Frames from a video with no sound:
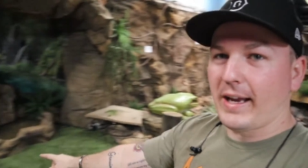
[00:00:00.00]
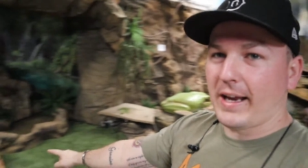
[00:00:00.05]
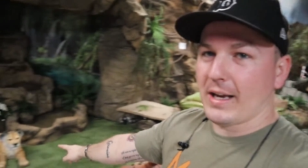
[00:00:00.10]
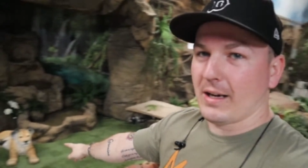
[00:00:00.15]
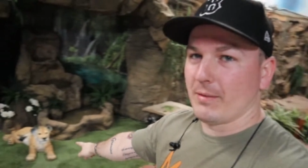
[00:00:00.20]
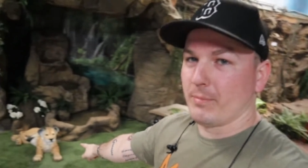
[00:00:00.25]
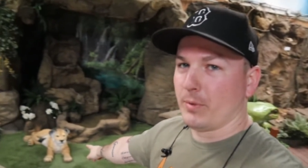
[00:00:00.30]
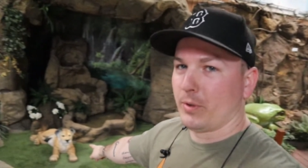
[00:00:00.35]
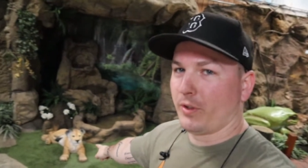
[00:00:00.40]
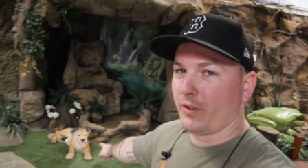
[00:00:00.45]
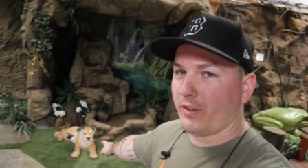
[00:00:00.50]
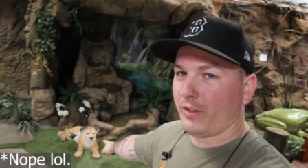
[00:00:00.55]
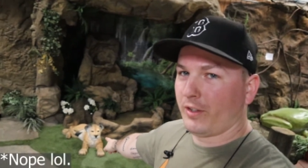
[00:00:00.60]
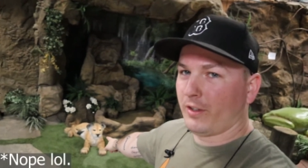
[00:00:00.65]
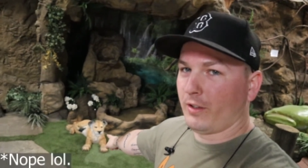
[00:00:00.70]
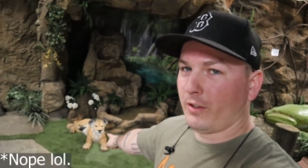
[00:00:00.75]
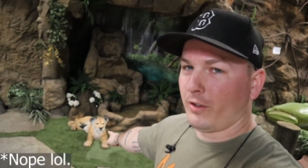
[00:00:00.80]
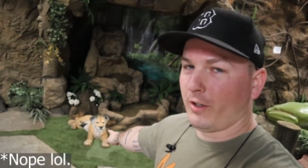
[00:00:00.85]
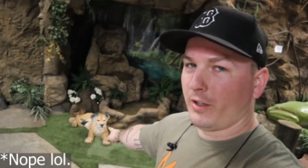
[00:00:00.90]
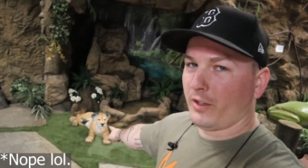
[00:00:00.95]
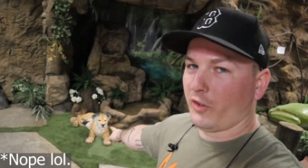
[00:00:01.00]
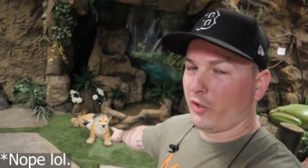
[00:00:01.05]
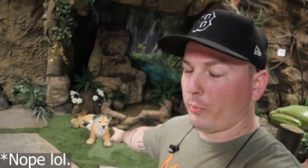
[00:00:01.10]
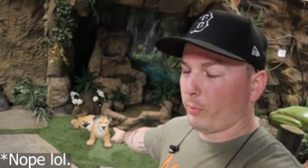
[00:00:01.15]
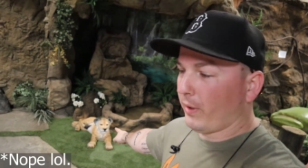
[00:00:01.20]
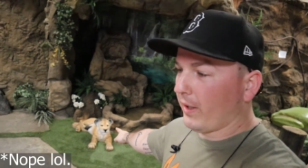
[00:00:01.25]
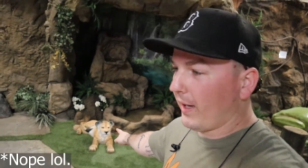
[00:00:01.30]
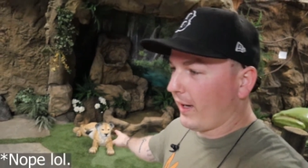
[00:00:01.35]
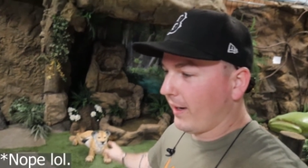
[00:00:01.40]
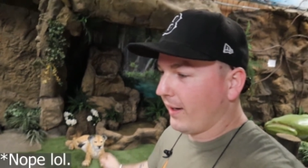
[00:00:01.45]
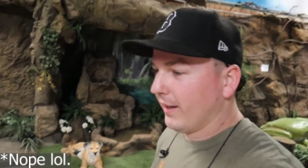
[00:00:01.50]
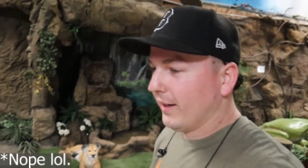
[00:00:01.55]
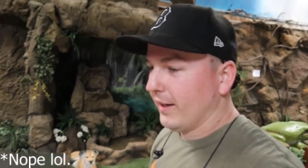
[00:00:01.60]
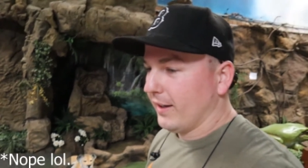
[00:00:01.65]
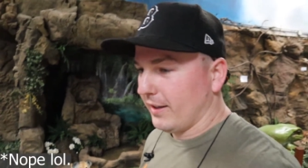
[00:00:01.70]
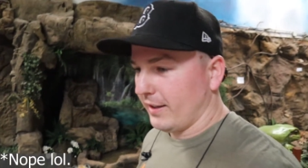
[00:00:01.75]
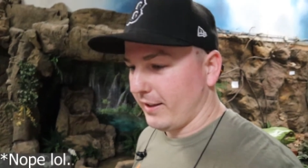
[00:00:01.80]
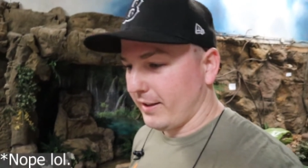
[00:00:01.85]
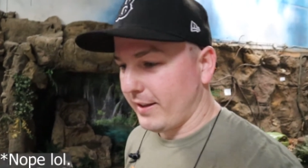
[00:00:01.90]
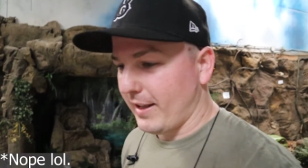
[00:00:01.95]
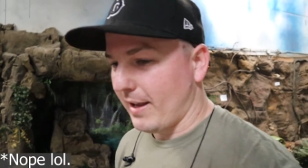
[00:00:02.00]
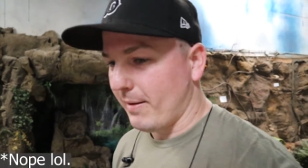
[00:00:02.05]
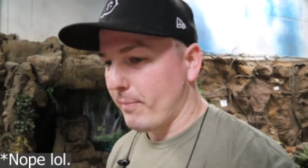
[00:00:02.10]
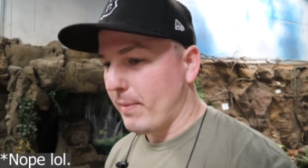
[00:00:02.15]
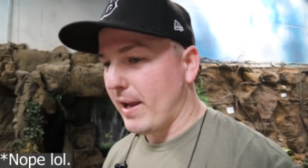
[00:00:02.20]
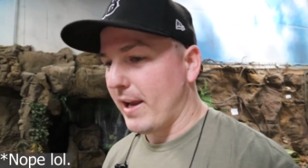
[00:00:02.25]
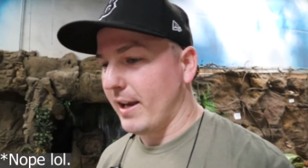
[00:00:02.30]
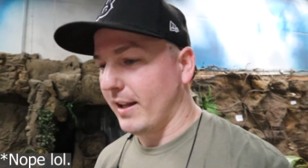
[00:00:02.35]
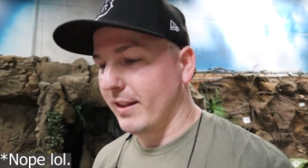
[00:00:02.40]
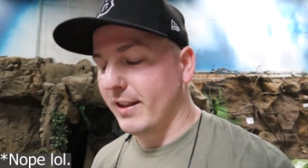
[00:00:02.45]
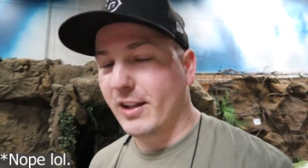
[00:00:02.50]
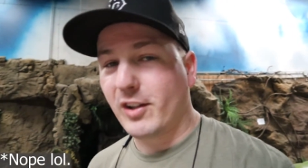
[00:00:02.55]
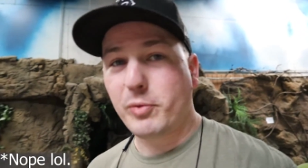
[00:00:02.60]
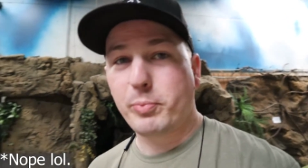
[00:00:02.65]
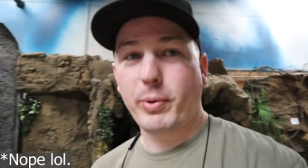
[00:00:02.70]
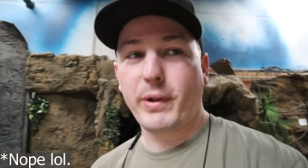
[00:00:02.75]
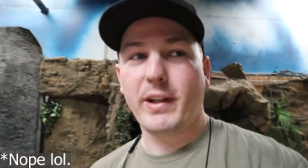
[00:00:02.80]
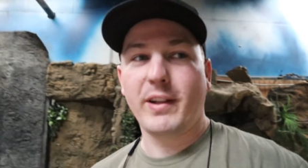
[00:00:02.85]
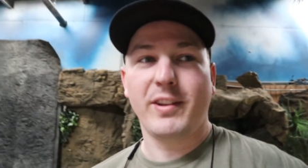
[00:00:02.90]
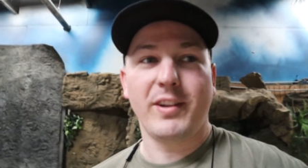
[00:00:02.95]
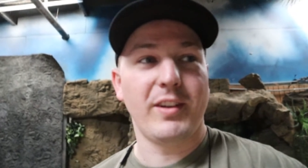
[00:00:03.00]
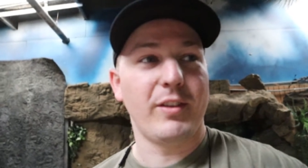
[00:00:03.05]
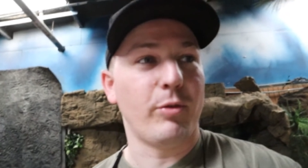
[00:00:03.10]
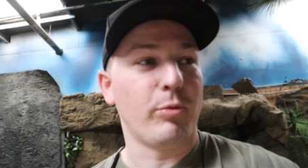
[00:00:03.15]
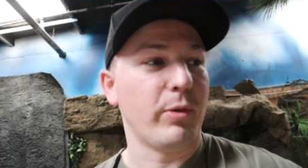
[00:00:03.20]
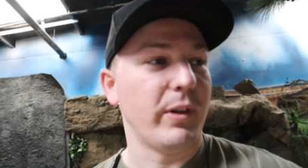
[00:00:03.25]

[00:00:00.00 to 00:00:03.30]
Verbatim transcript: animals that are on display, they made. This place is